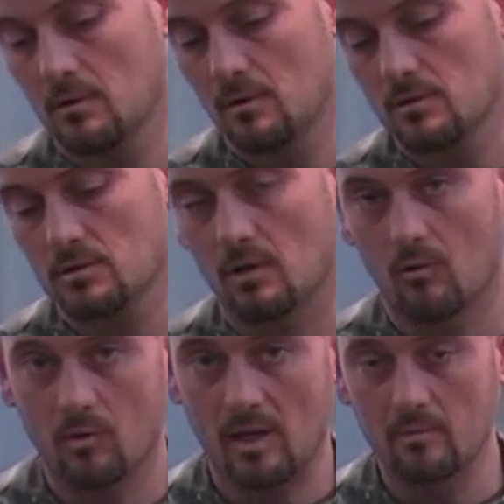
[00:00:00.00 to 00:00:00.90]
So
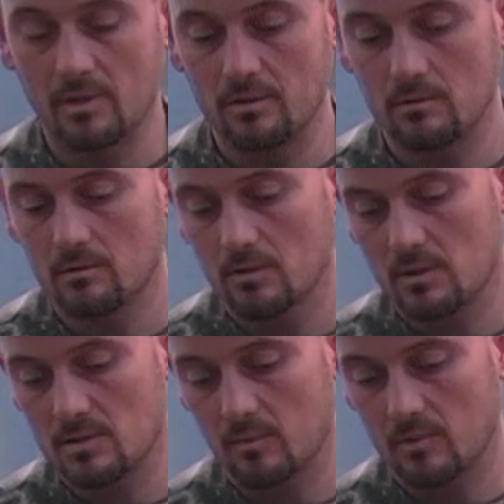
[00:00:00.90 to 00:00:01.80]
what I'm going to do
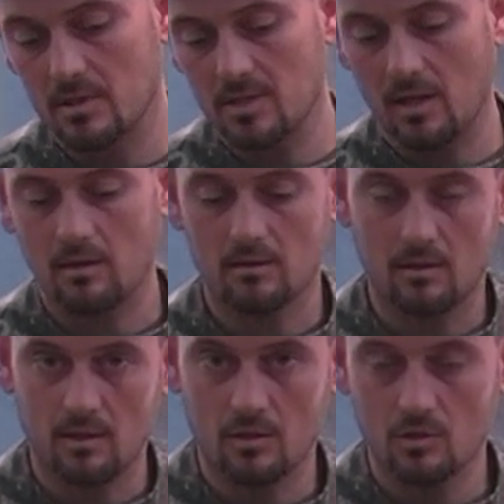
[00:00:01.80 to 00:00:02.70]
is I'm going to take
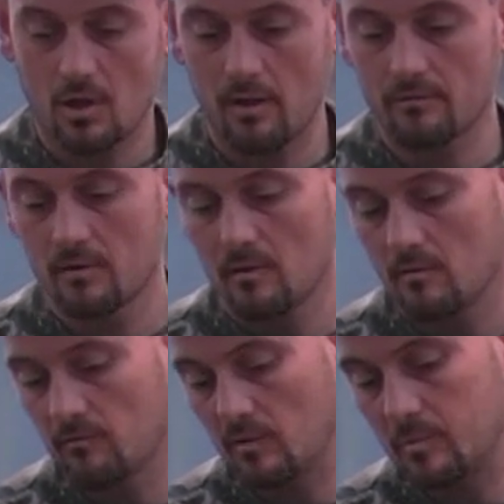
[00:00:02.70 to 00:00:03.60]
the hinge off,
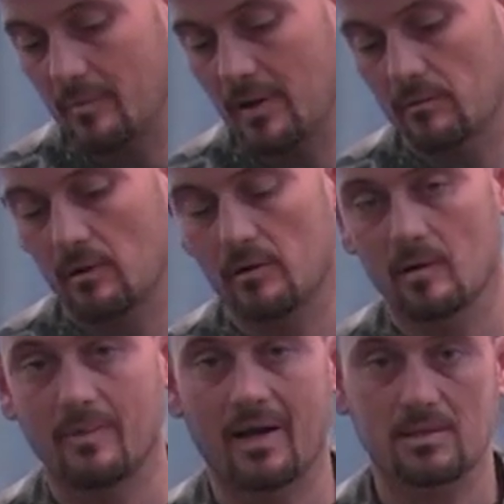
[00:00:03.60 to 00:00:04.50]
flip it back around
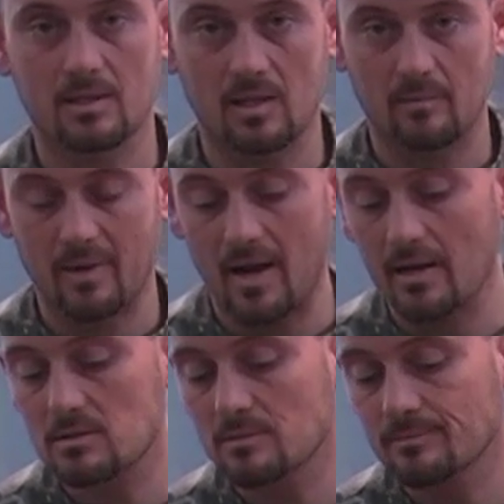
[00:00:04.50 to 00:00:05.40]
to the back side of the
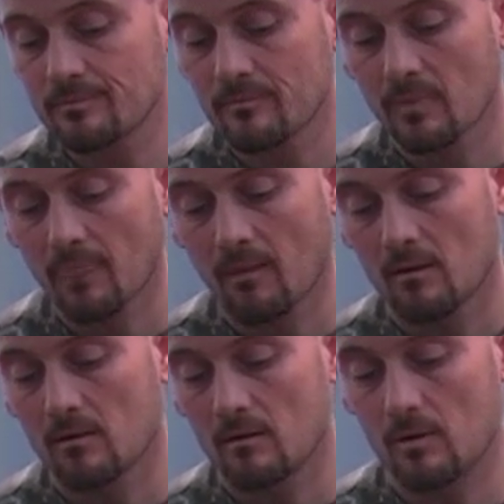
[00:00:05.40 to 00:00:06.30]
box,
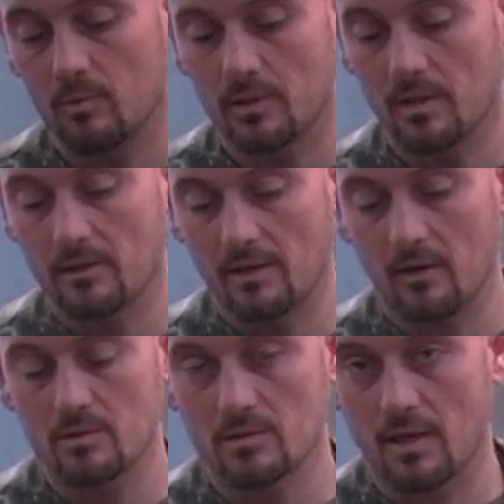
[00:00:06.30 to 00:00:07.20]
and put it on the
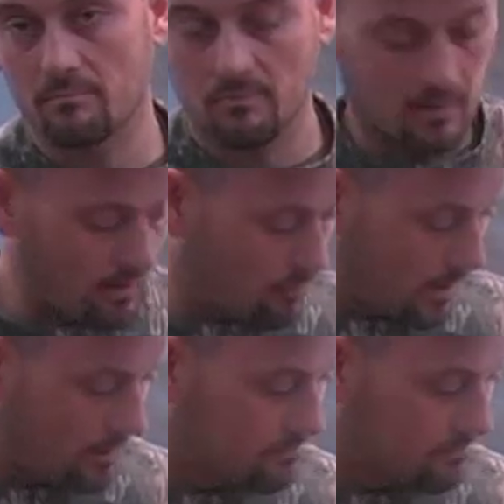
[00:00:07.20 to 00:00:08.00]
outside. That way